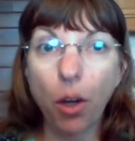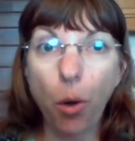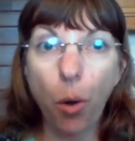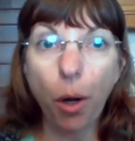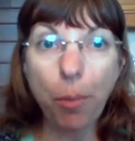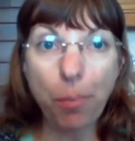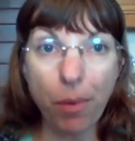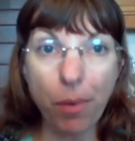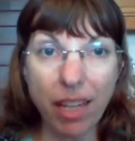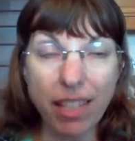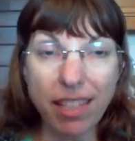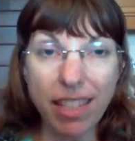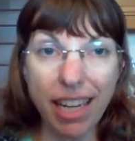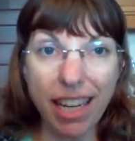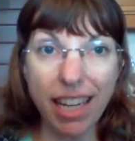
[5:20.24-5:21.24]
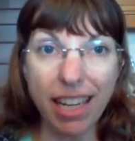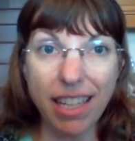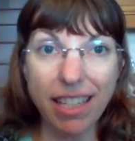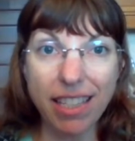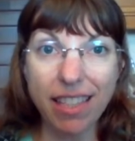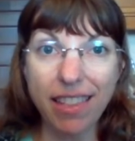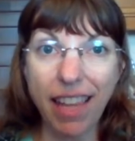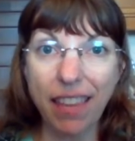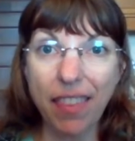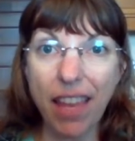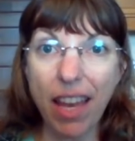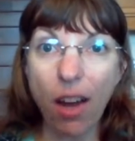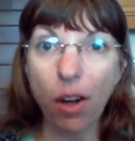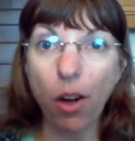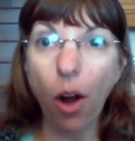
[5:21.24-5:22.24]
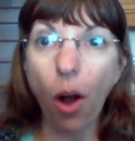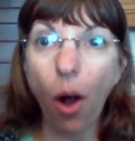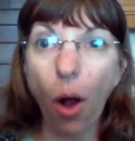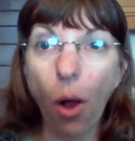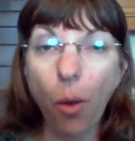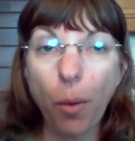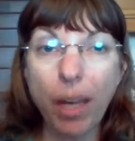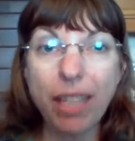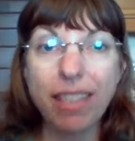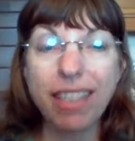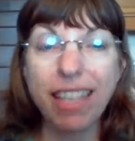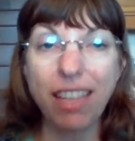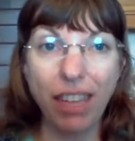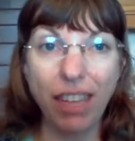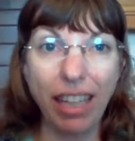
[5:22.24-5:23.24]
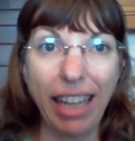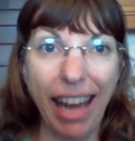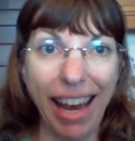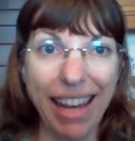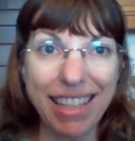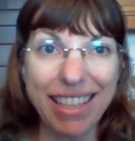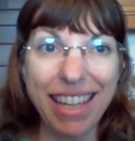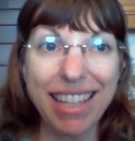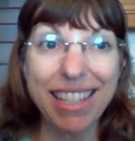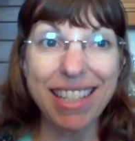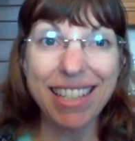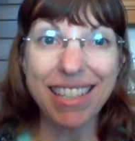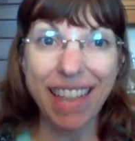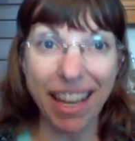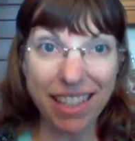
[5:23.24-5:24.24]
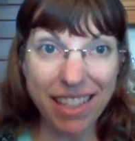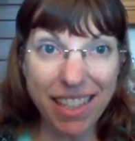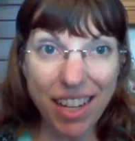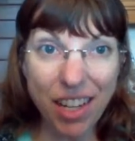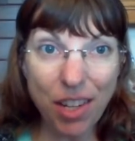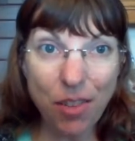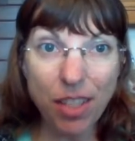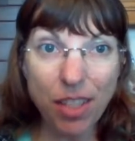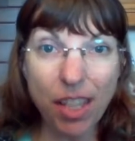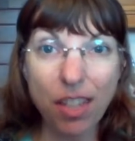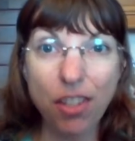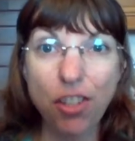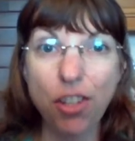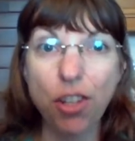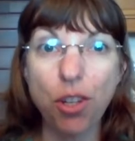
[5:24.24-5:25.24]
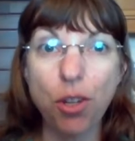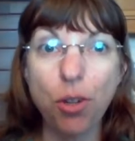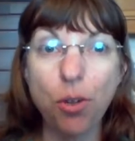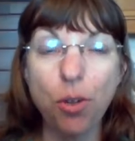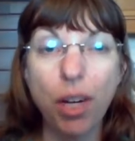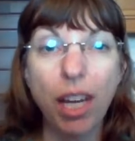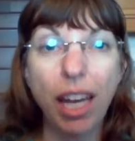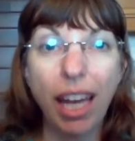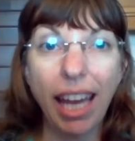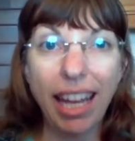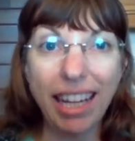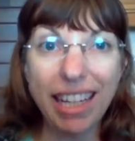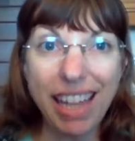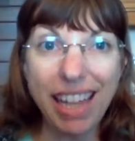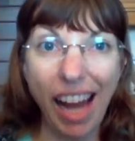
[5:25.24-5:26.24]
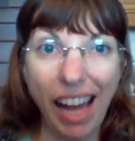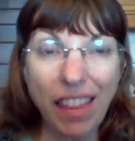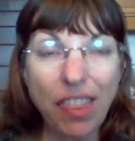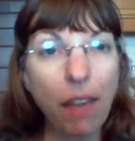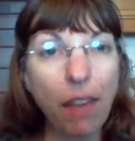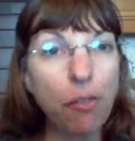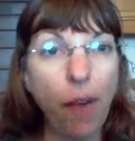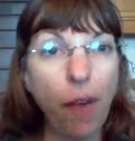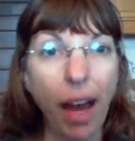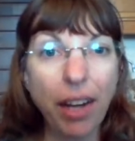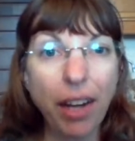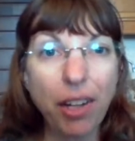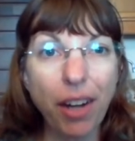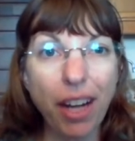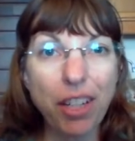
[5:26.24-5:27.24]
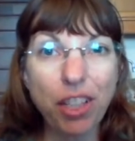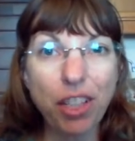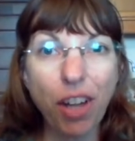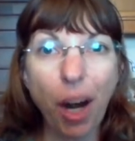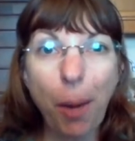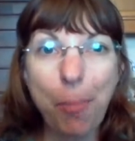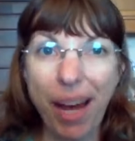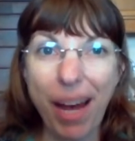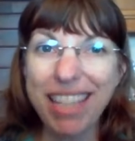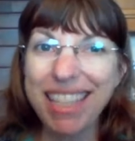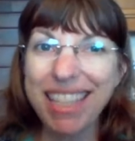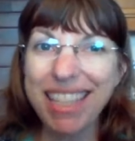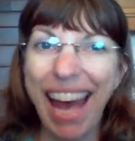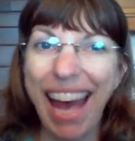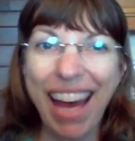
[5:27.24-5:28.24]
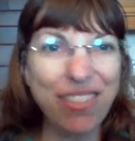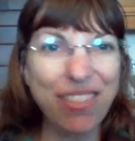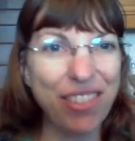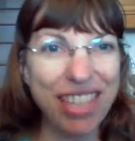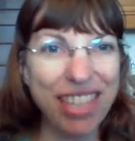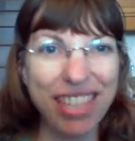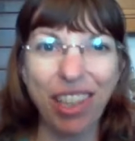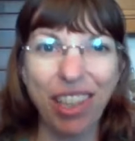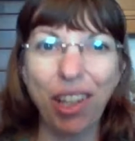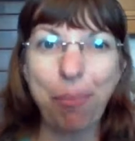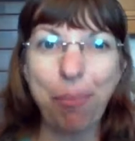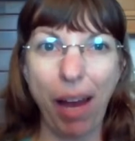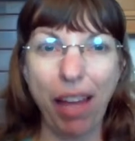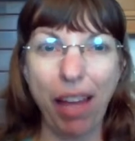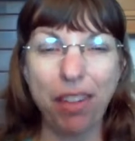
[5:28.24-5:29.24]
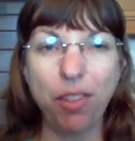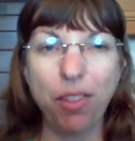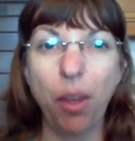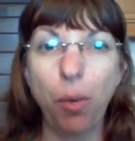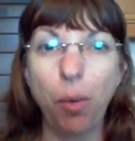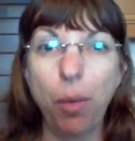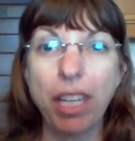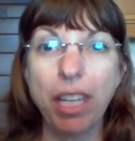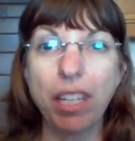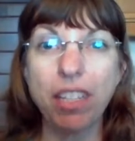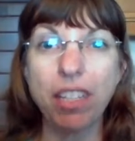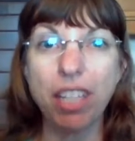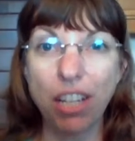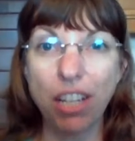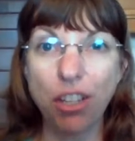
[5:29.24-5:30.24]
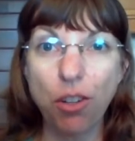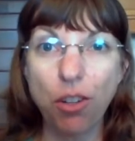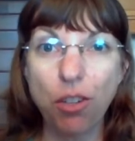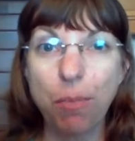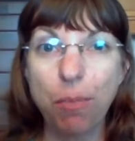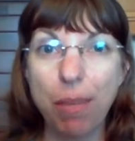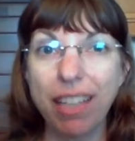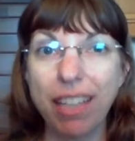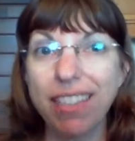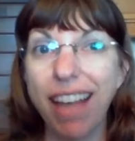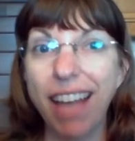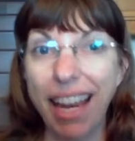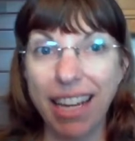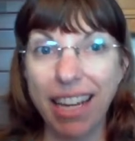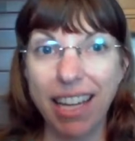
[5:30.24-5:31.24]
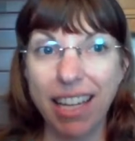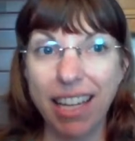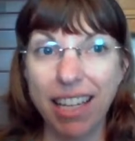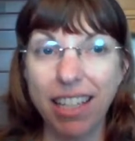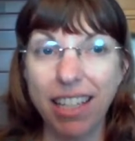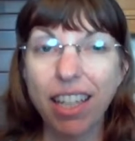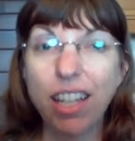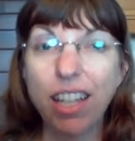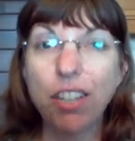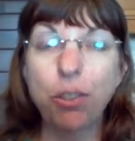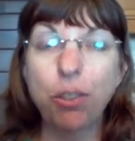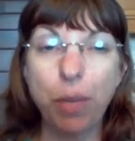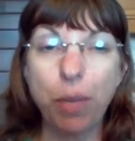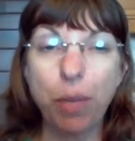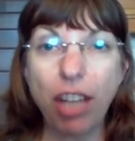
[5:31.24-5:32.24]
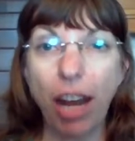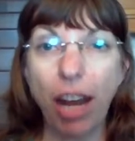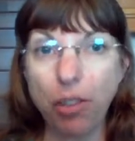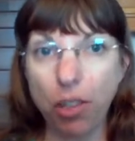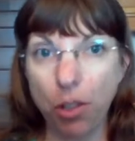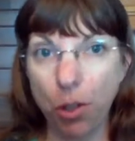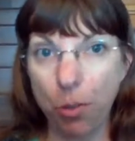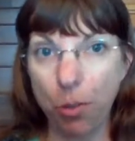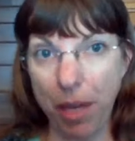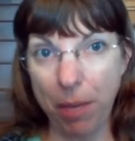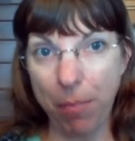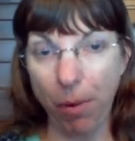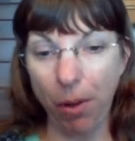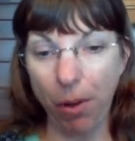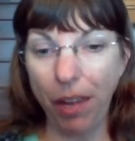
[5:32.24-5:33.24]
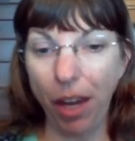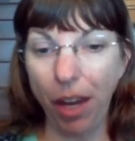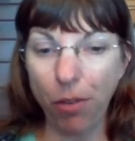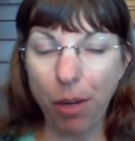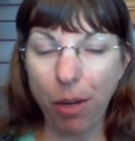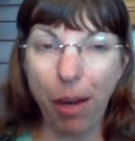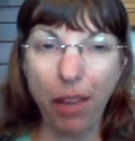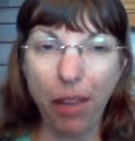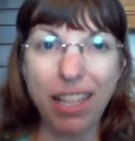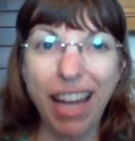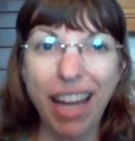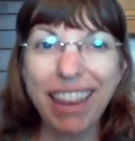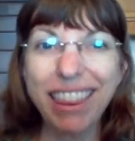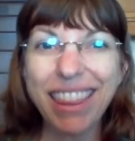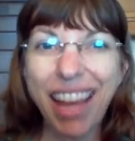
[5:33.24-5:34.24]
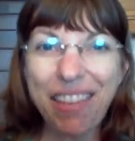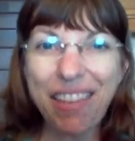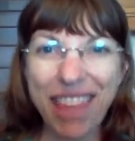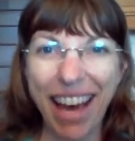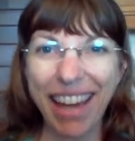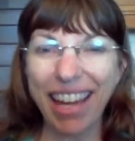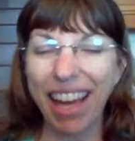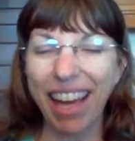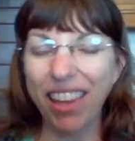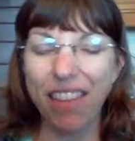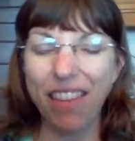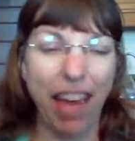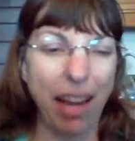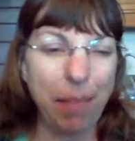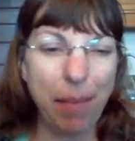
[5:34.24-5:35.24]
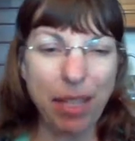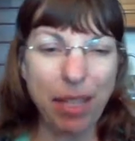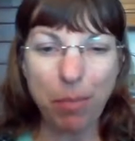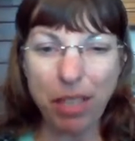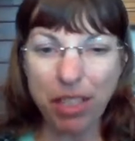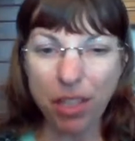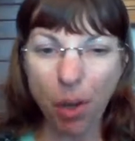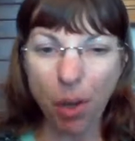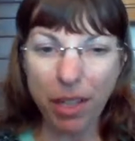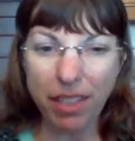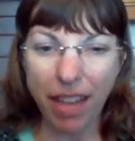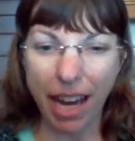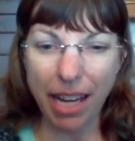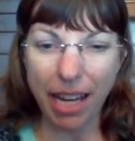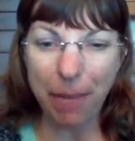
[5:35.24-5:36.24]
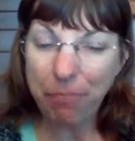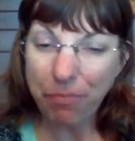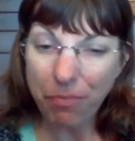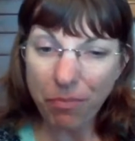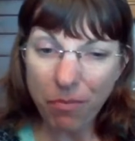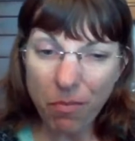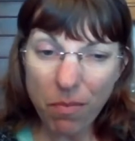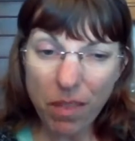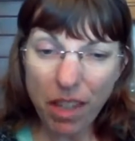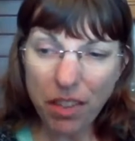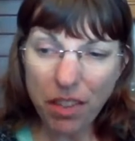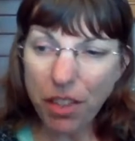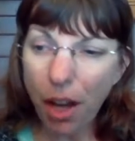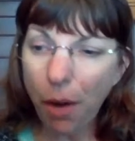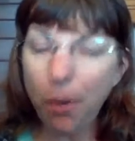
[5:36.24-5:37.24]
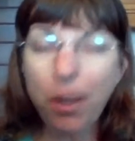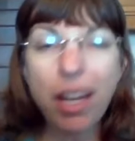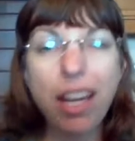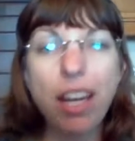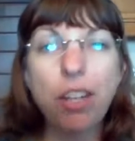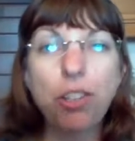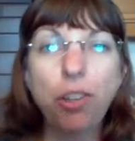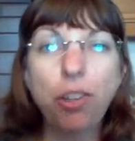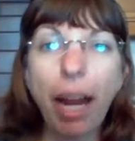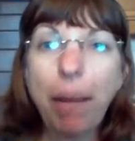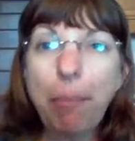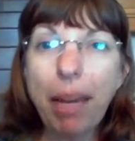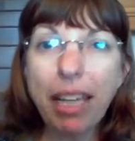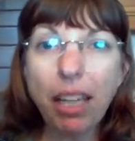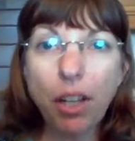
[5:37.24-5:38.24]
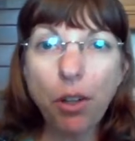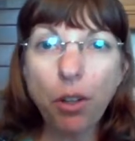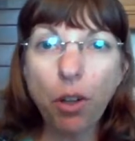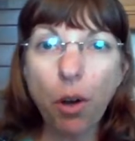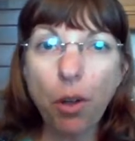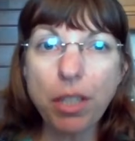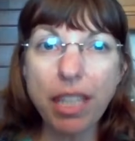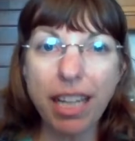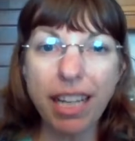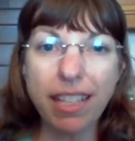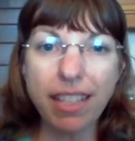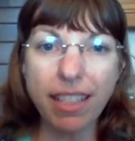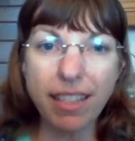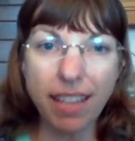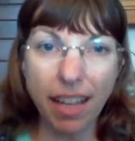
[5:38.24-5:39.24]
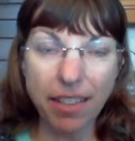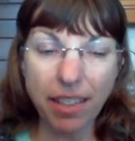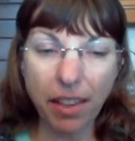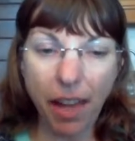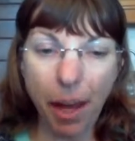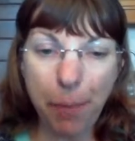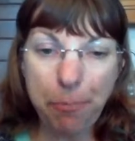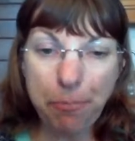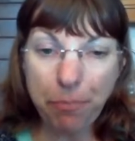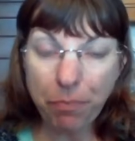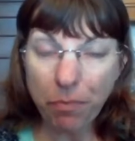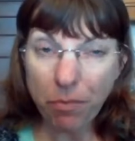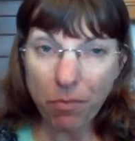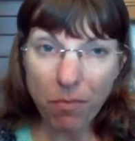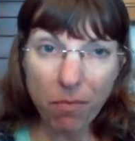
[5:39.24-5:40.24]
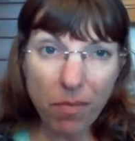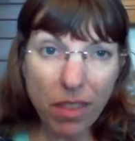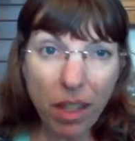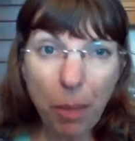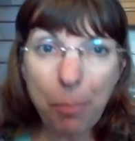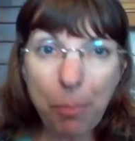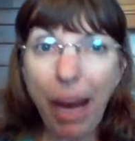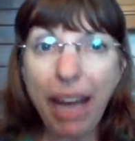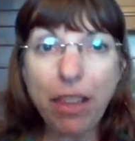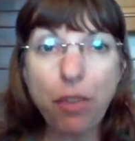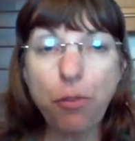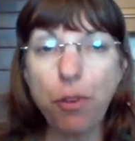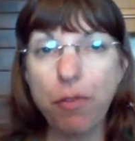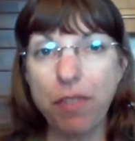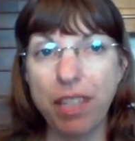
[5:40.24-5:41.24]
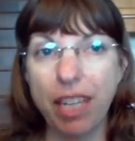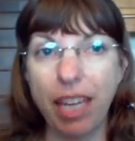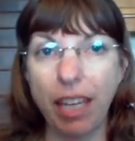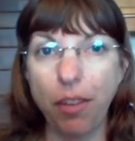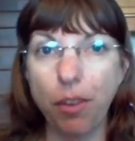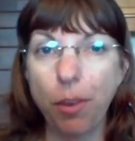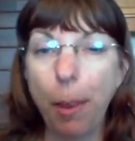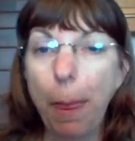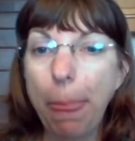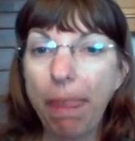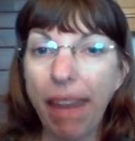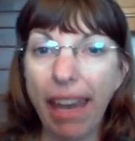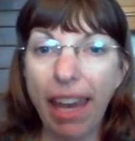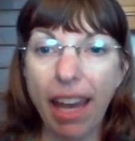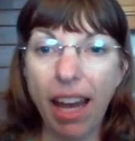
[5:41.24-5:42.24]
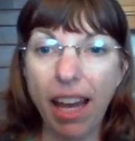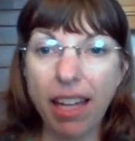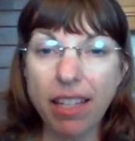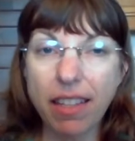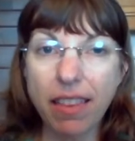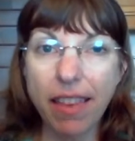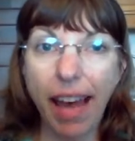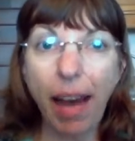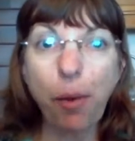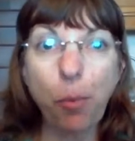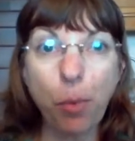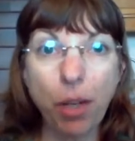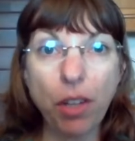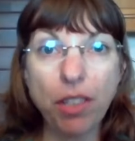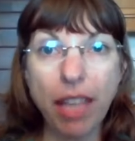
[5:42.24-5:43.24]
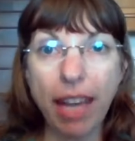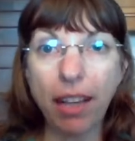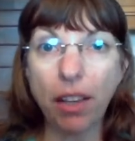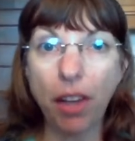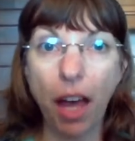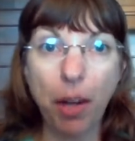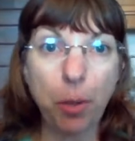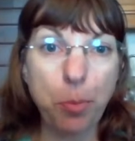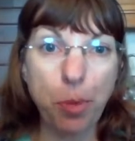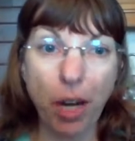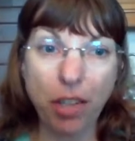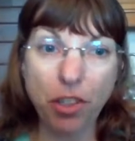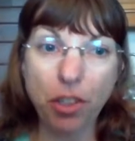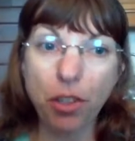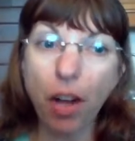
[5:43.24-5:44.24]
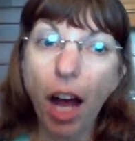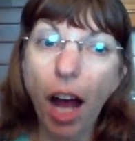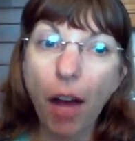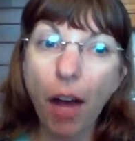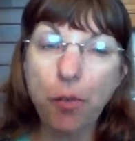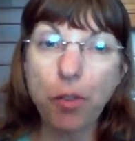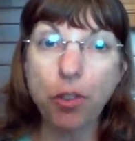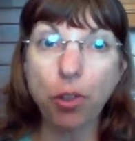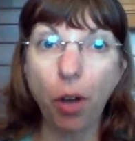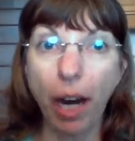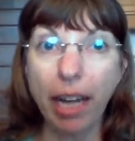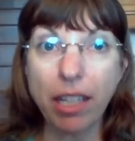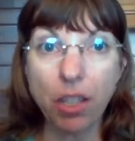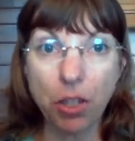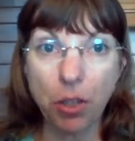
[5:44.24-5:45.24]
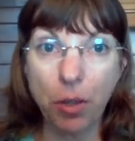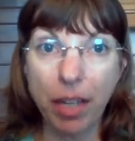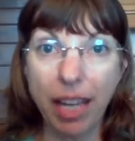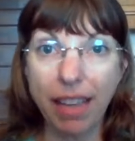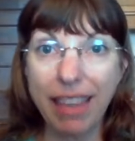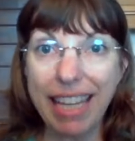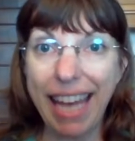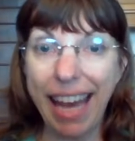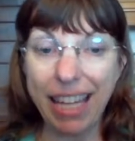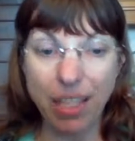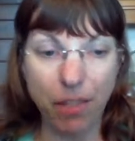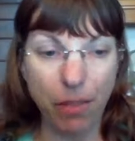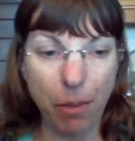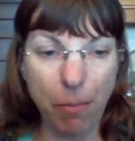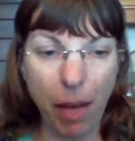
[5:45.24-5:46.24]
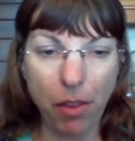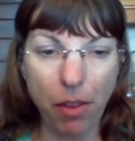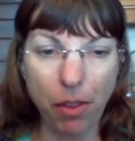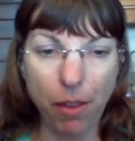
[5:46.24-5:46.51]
corporates is that they are always giving us incentives to ignite that fire under our butt every single month, so that we continue to be excited to reach out to new people every month. And I love that. I love that. It makes me so excited. So try and make it your goal to hit Success Club by the 15th. And that will take a lot of pressure off trying to do it at the end of the month.